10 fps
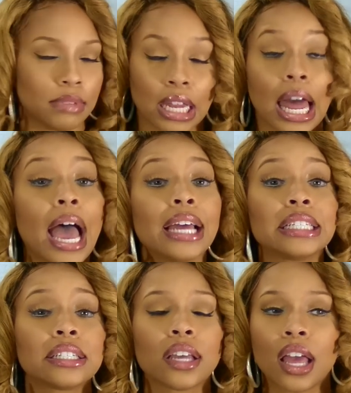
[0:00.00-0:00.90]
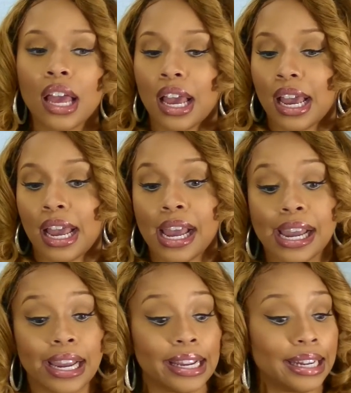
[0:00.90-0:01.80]
a lot.
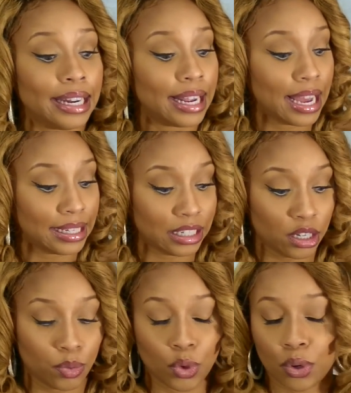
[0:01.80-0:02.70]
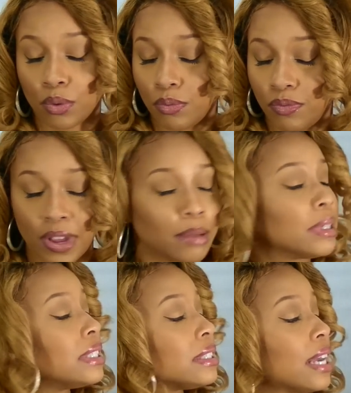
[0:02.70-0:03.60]
I dated guys that were
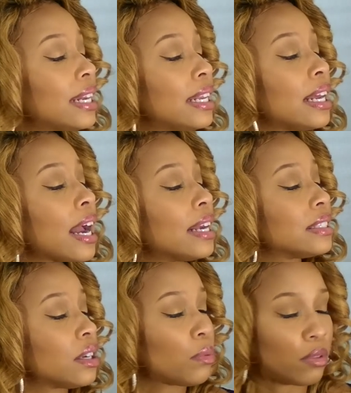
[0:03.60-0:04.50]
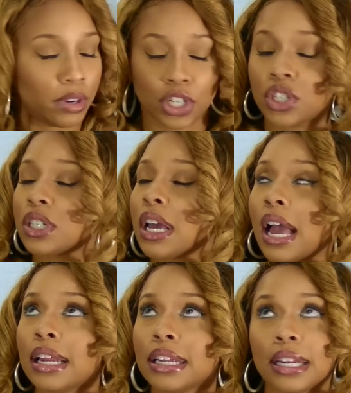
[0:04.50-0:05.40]
famous. I dated guys that were rich.
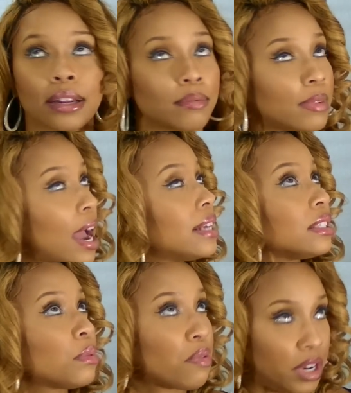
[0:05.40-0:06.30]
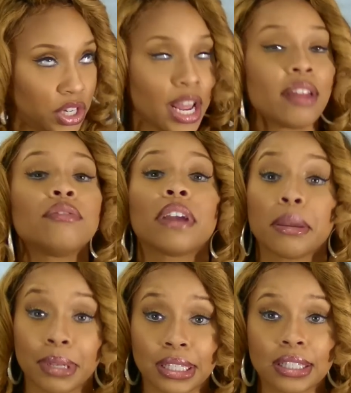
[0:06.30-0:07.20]
I dated guys that were rich and
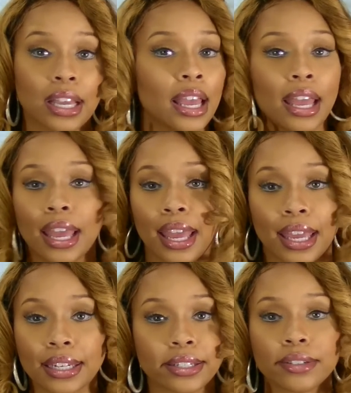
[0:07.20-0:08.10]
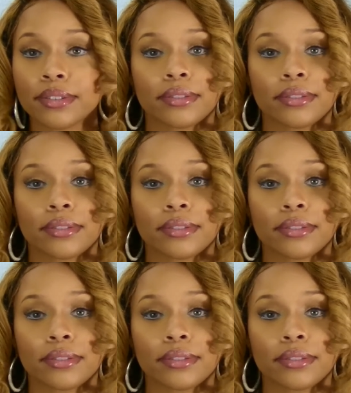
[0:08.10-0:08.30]
famous, and